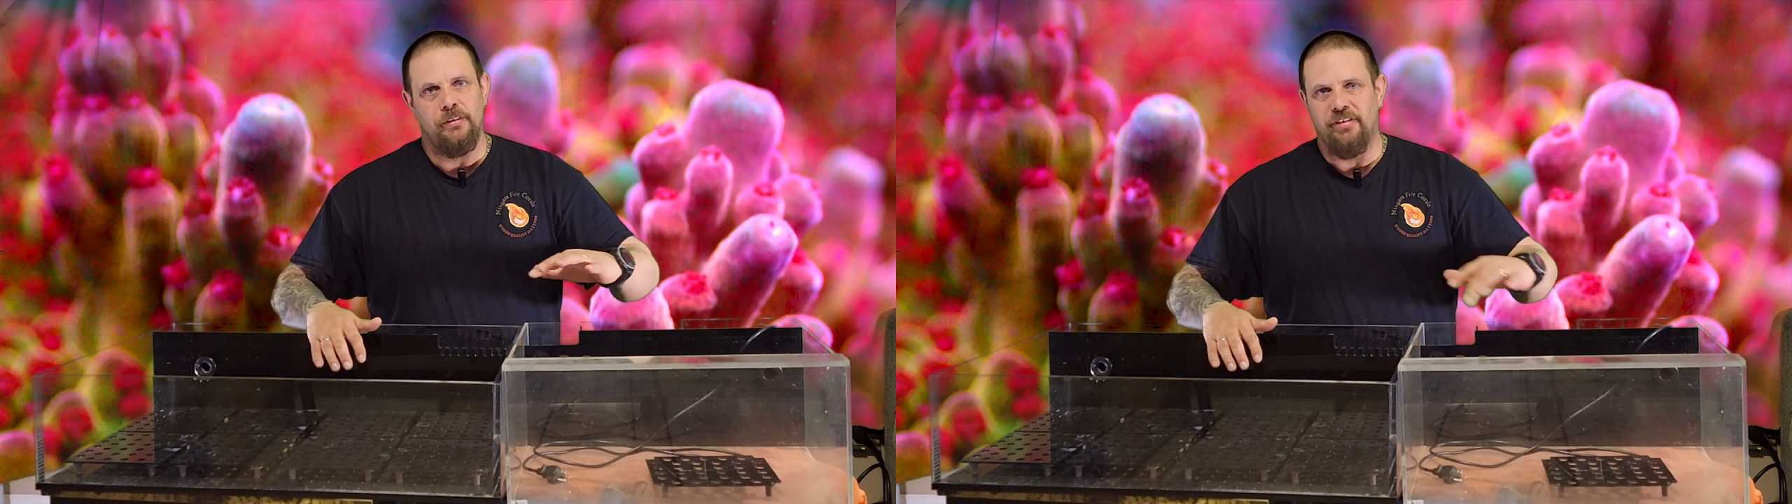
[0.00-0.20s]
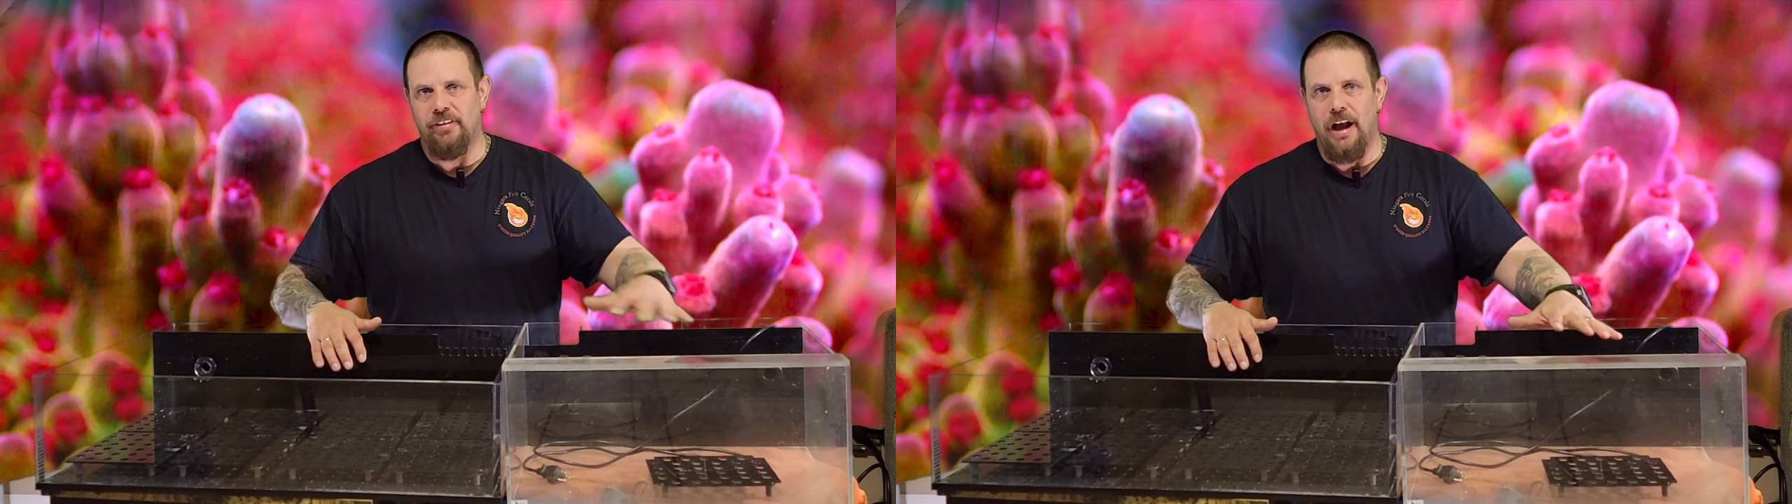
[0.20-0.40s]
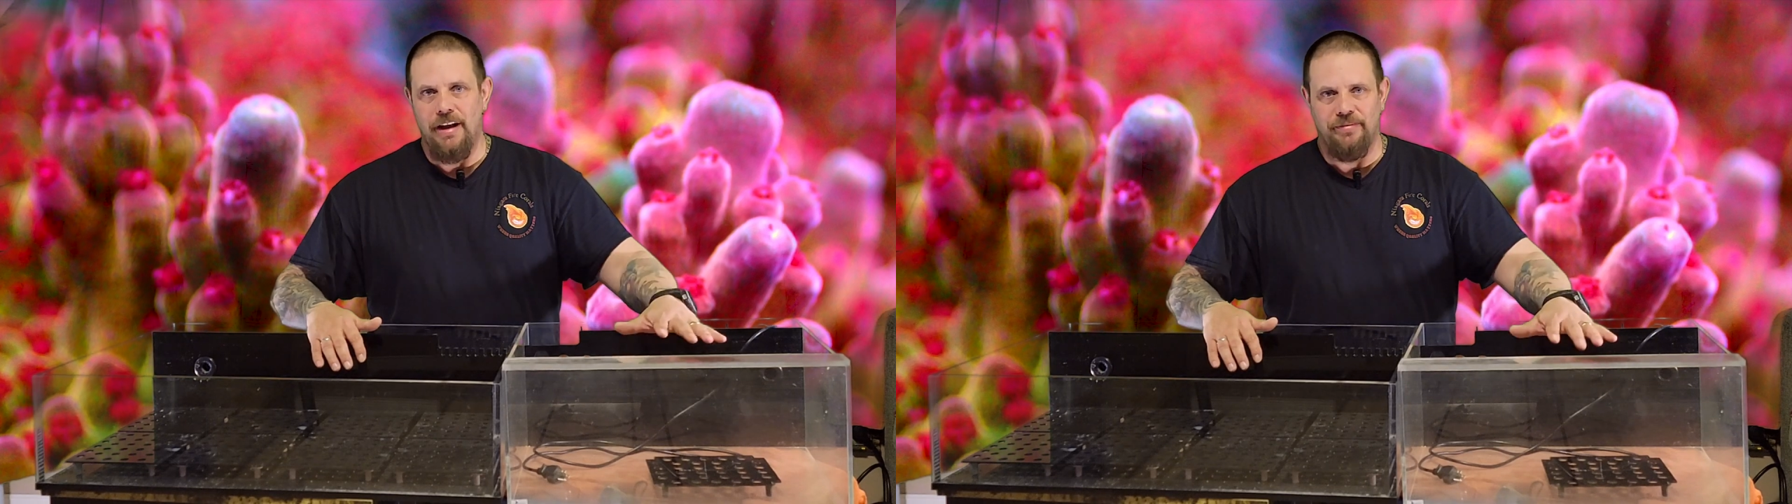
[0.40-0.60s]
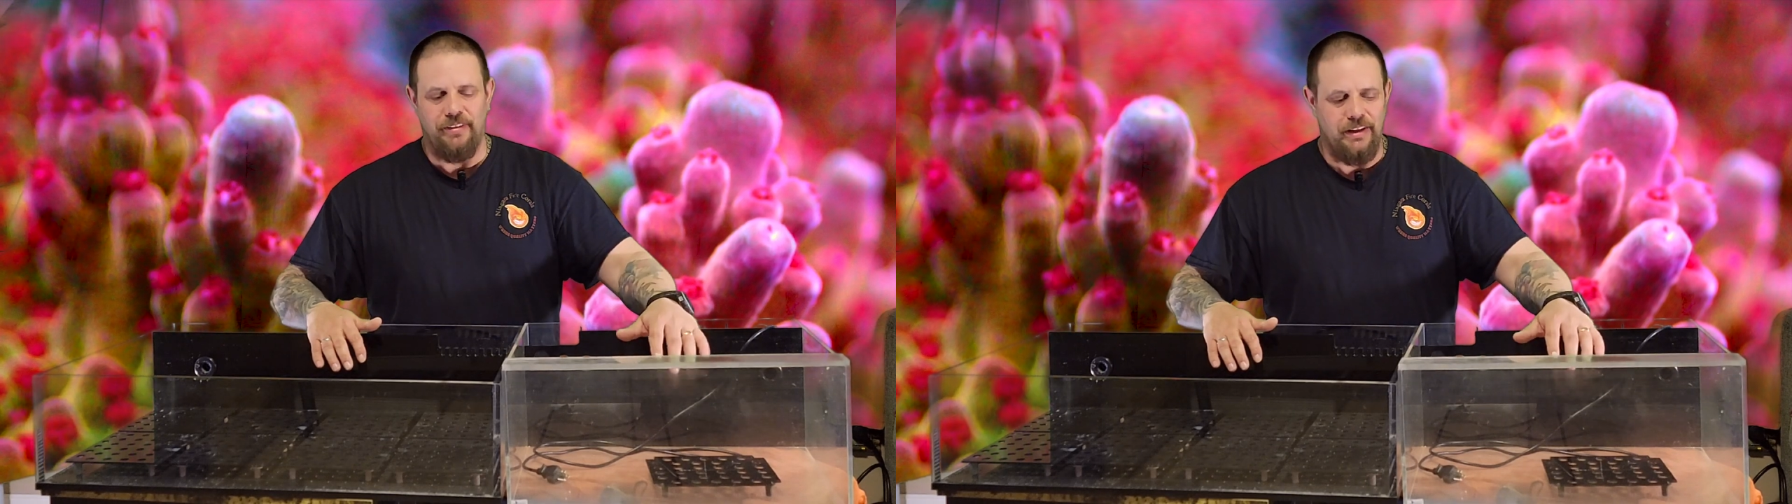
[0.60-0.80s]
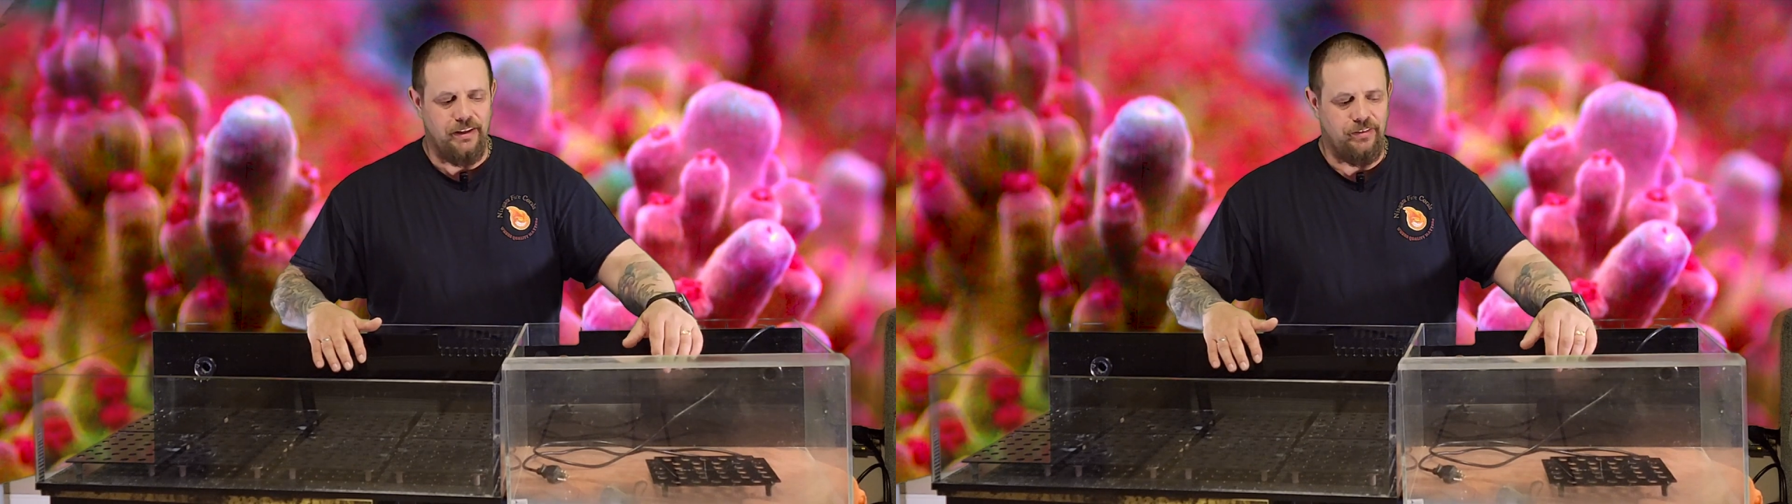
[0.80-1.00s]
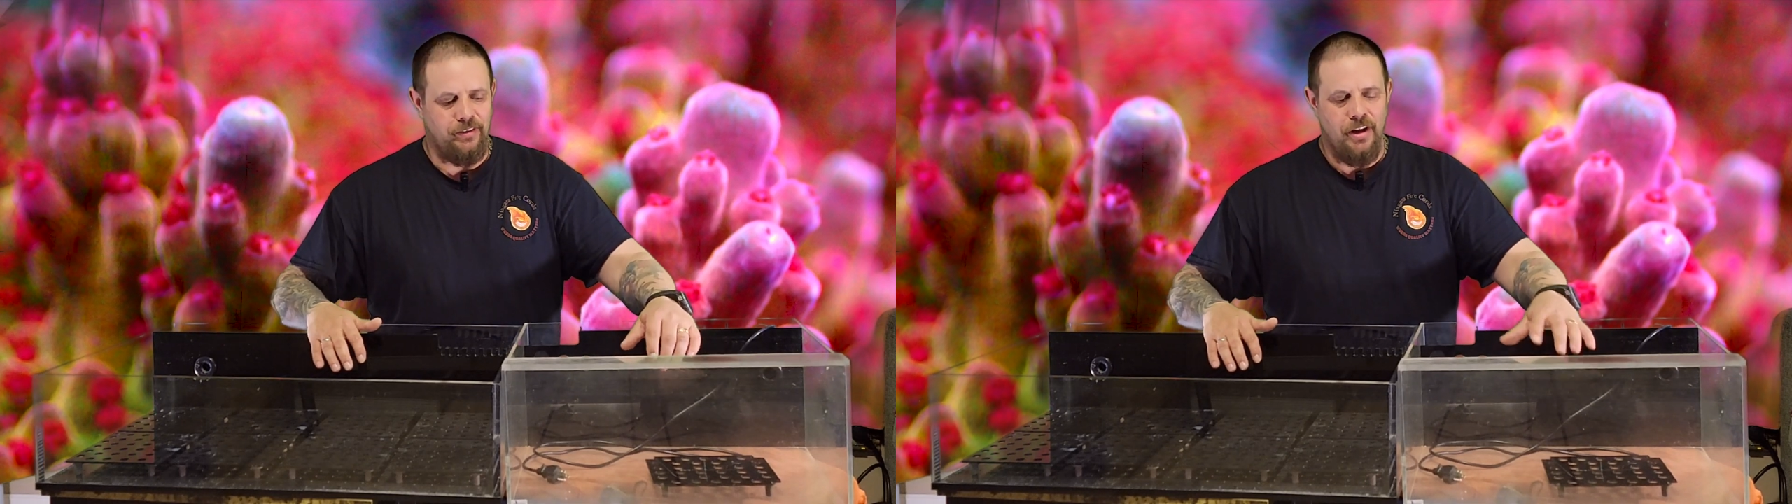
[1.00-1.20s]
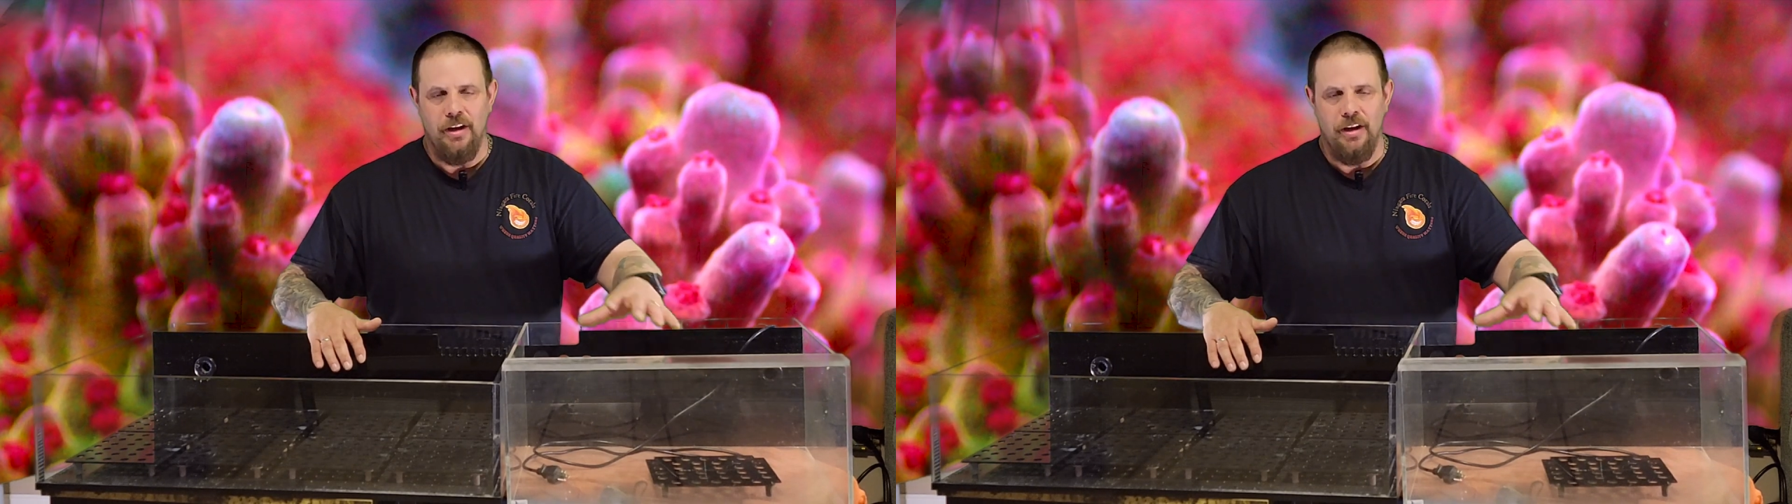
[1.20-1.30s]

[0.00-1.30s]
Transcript: softies.